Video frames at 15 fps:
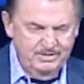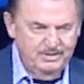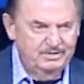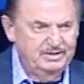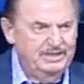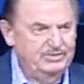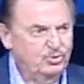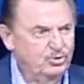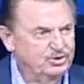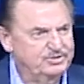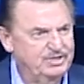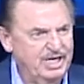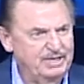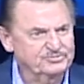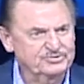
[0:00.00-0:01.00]
Leroy
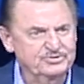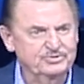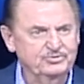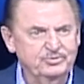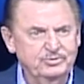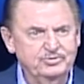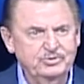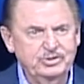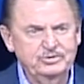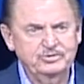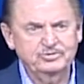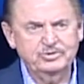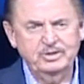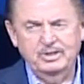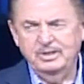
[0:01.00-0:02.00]
Thompson, dr-
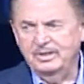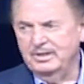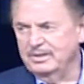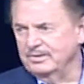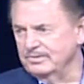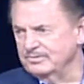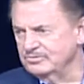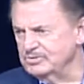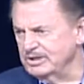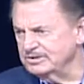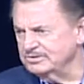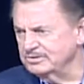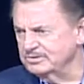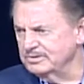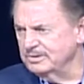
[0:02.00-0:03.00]
dr- uh,
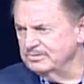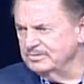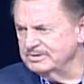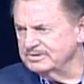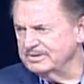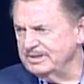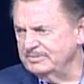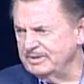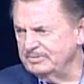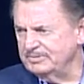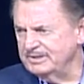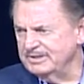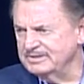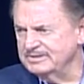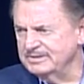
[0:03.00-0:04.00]
dress. What's his name? That
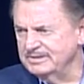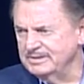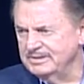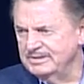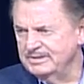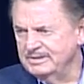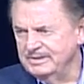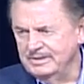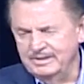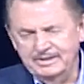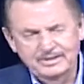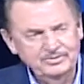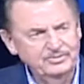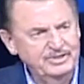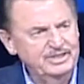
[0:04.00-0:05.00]
place?
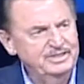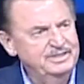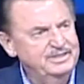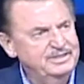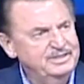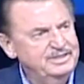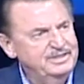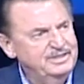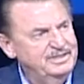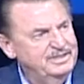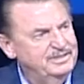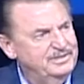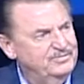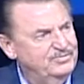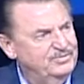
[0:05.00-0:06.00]
anyway,
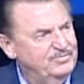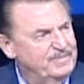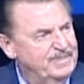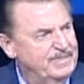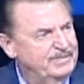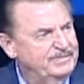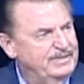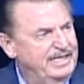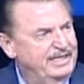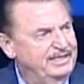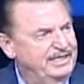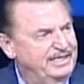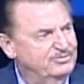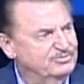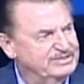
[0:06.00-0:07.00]
Dad
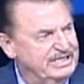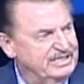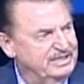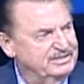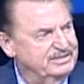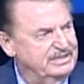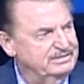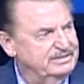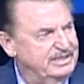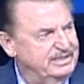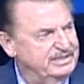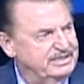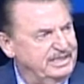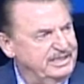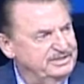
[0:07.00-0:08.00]
Hagin was down there de
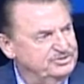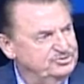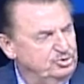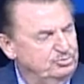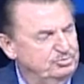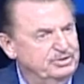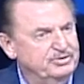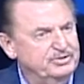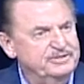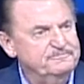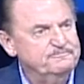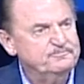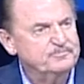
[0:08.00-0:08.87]
dedicating his new building.